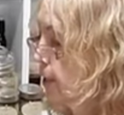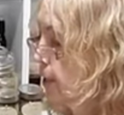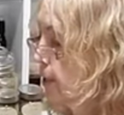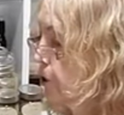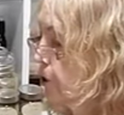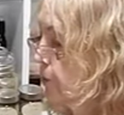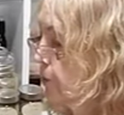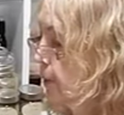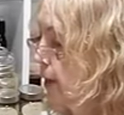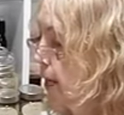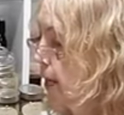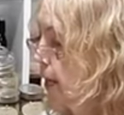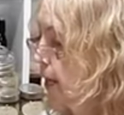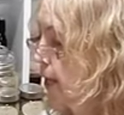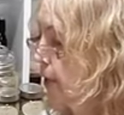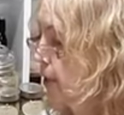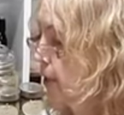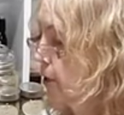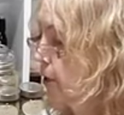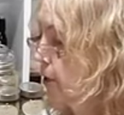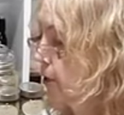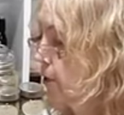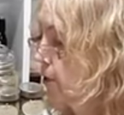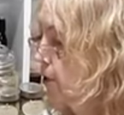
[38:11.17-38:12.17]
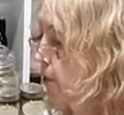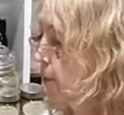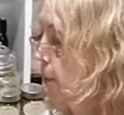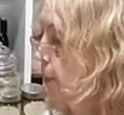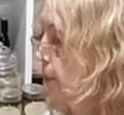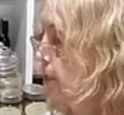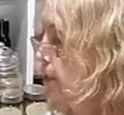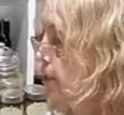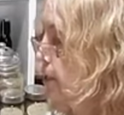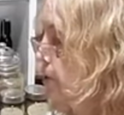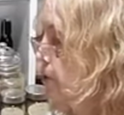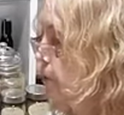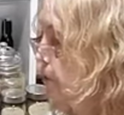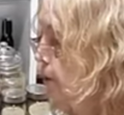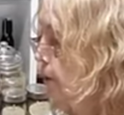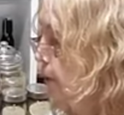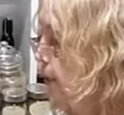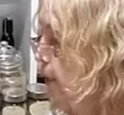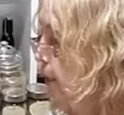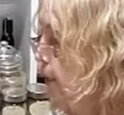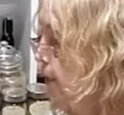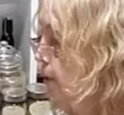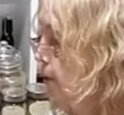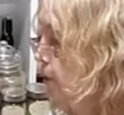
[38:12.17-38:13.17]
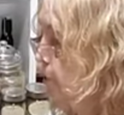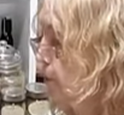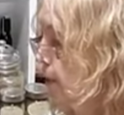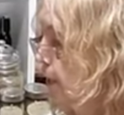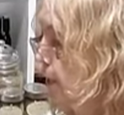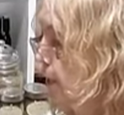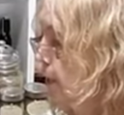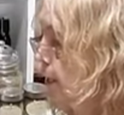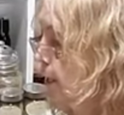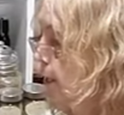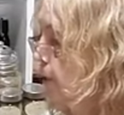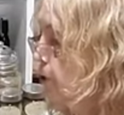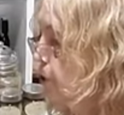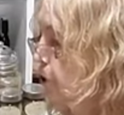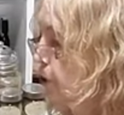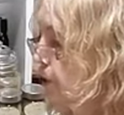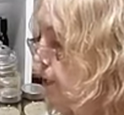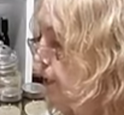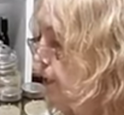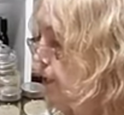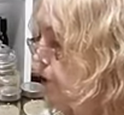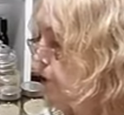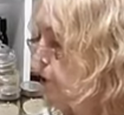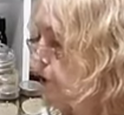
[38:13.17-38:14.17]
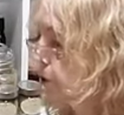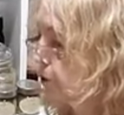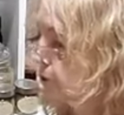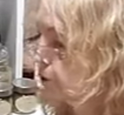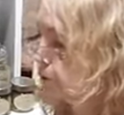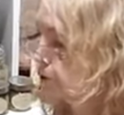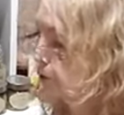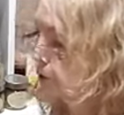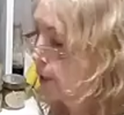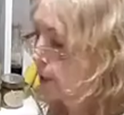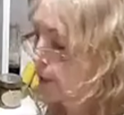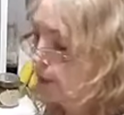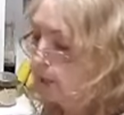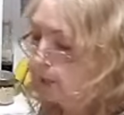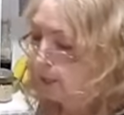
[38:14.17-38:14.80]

in Japan and all those places where they had the radiation issues.